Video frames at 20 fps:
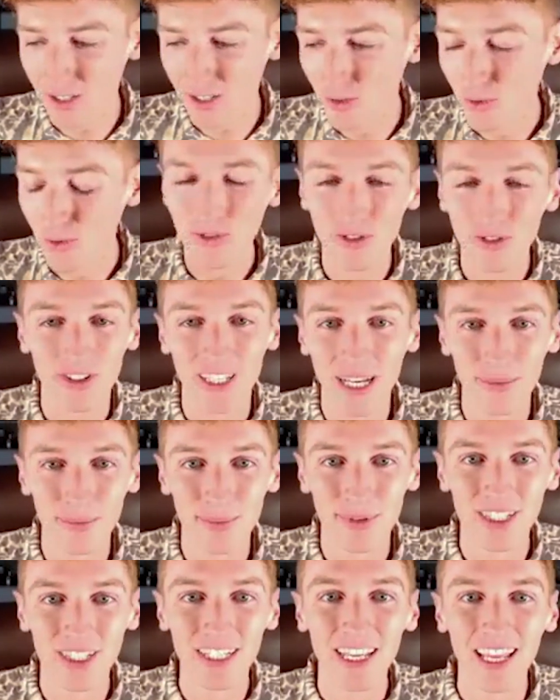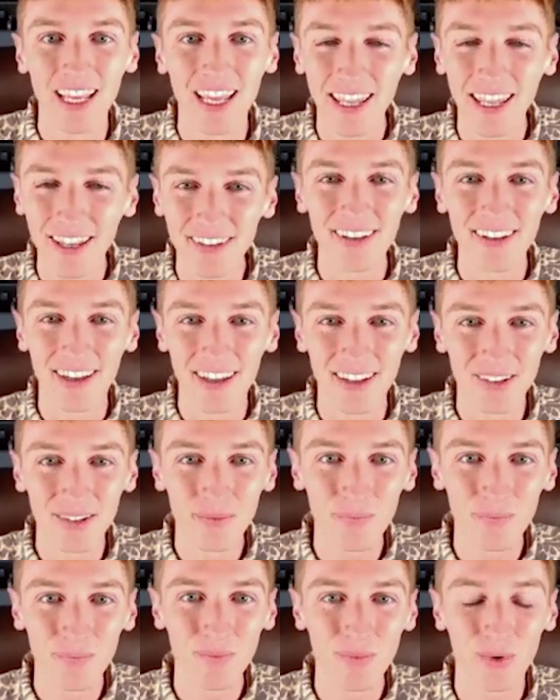ultra lap in
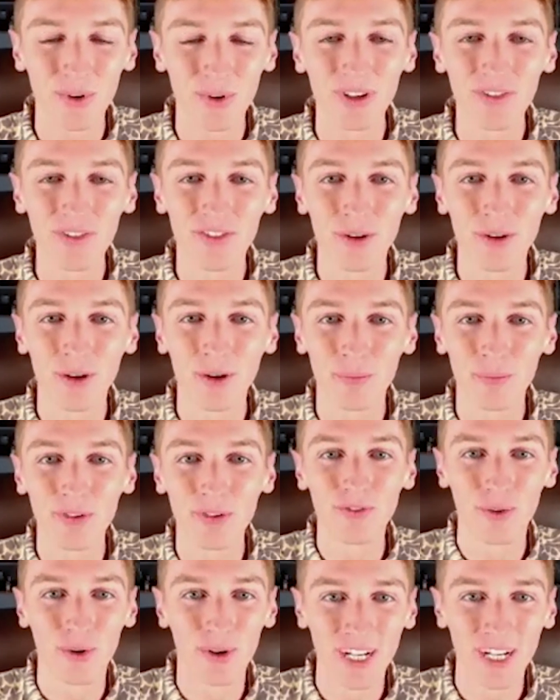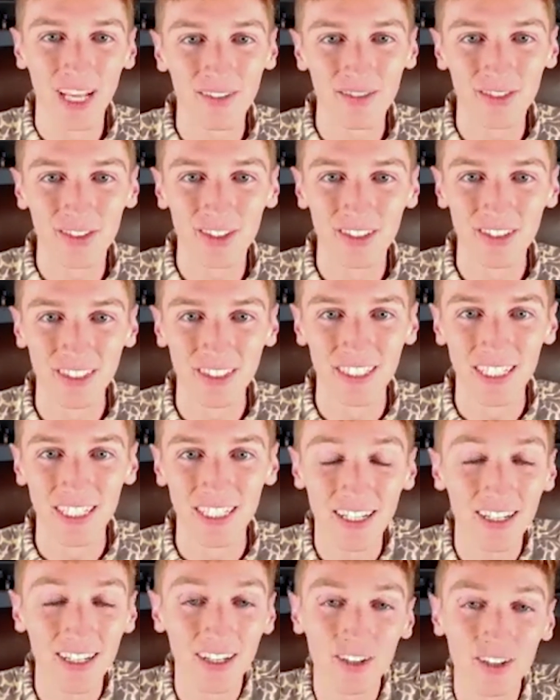tandem, or even a before and after.
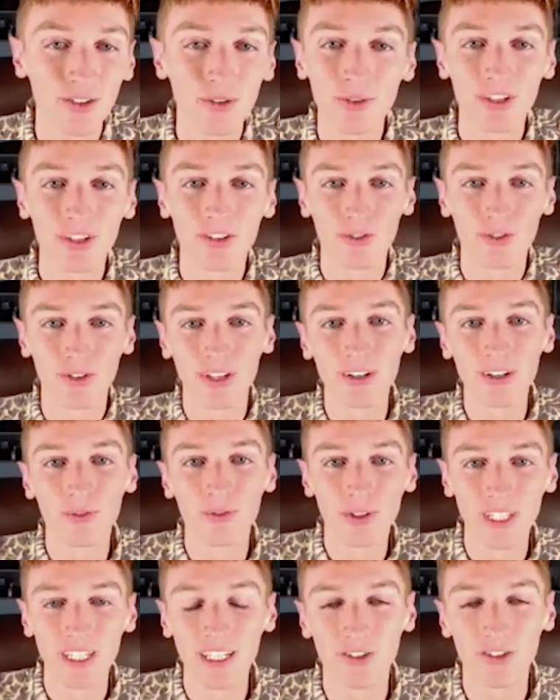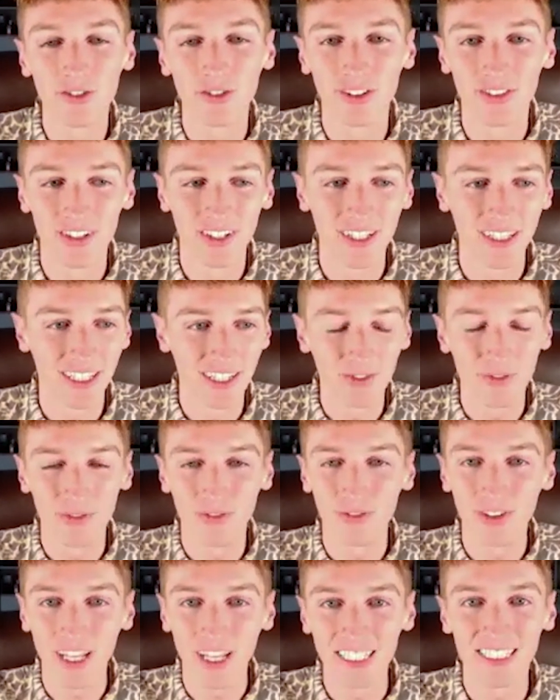And you can create really interesting, like
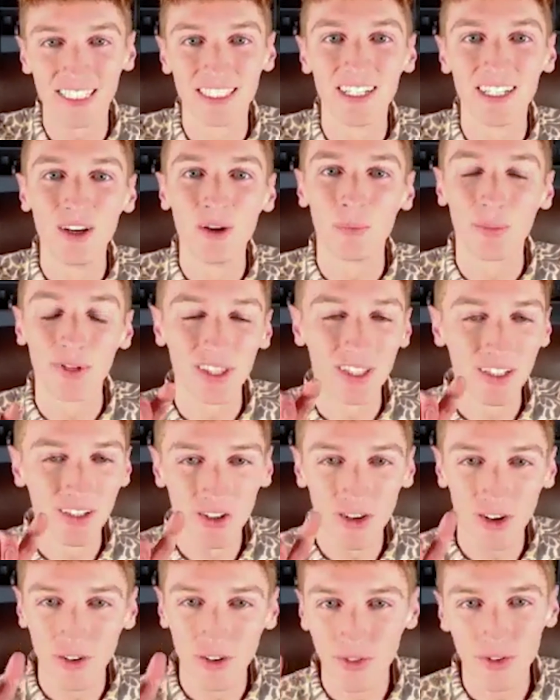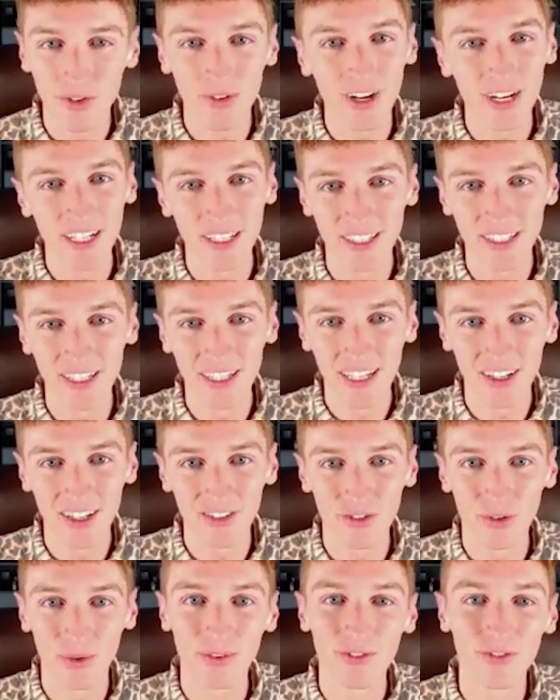flat, but then curved right at the edge,
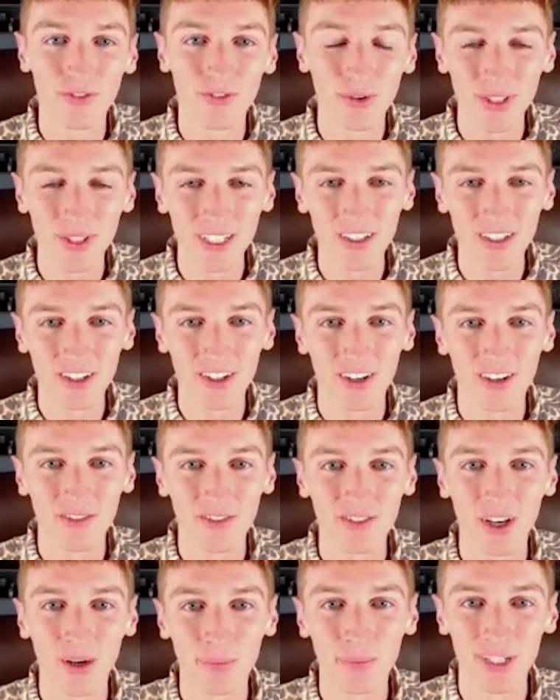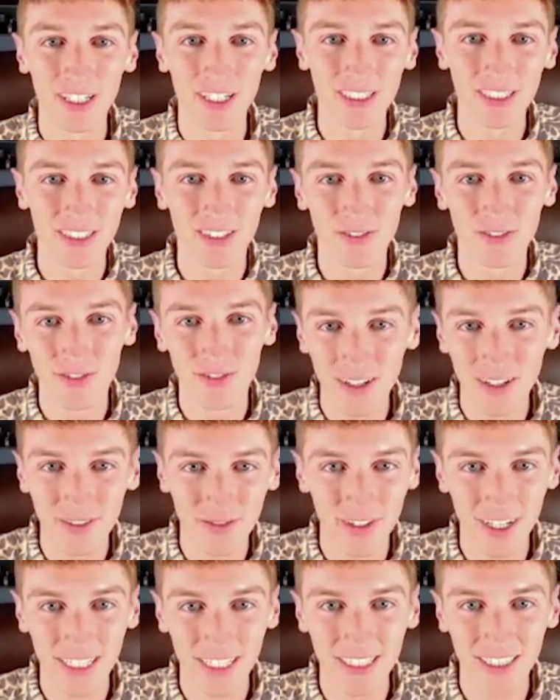or fully curved up against a flat
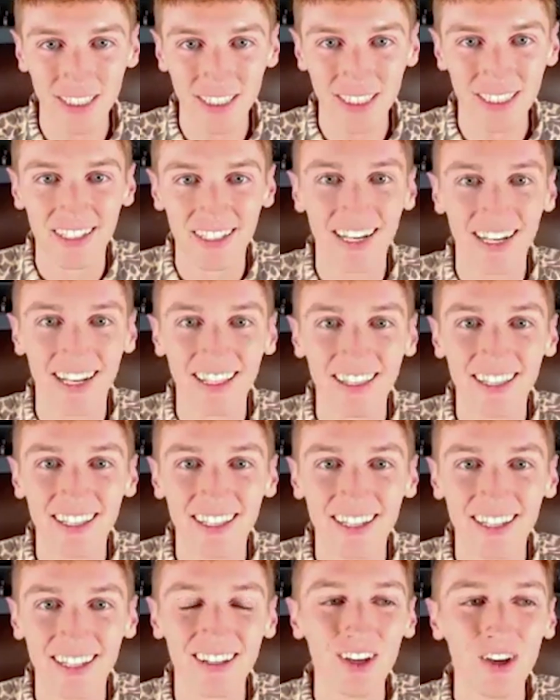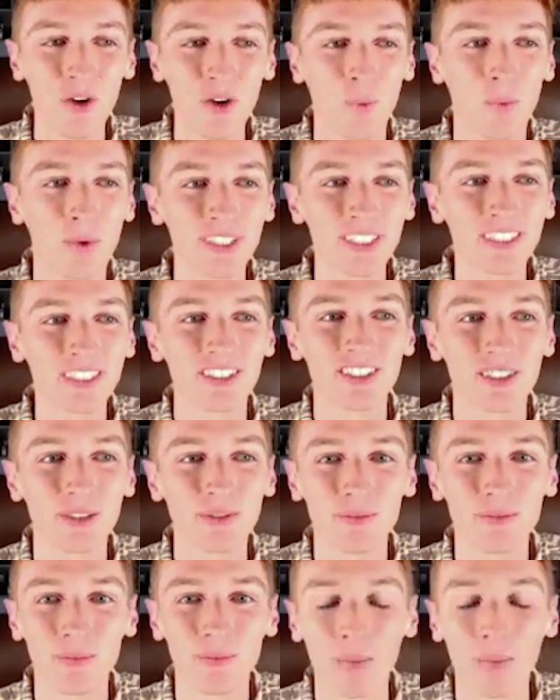facet. And I think once there's
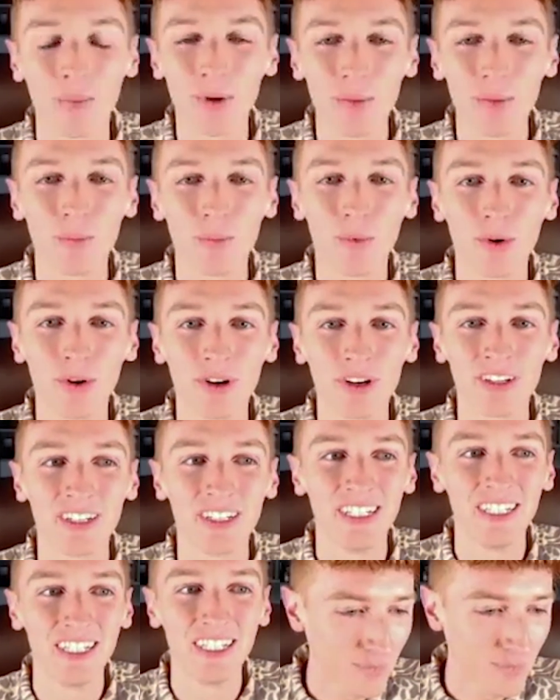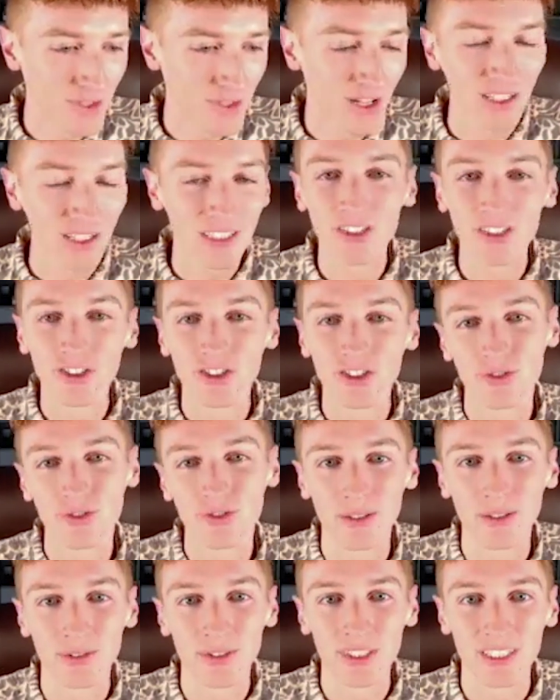a bit more knowledge
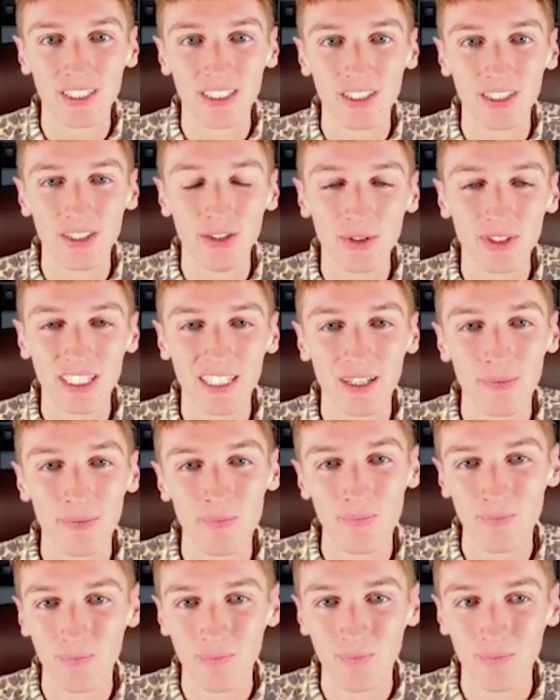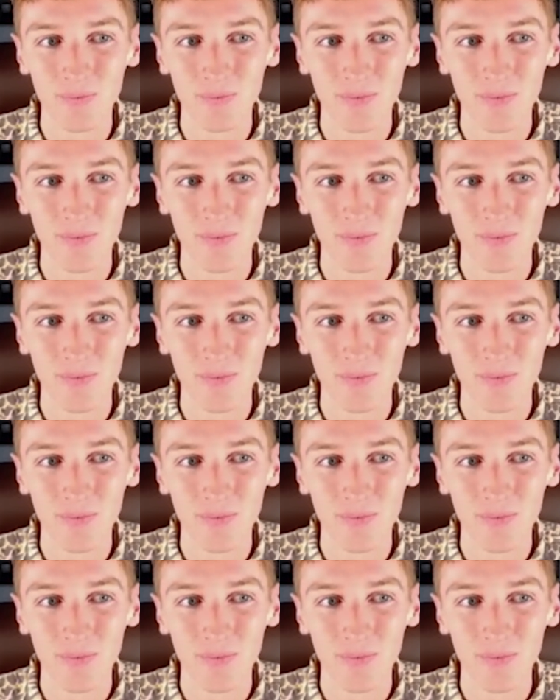around using them,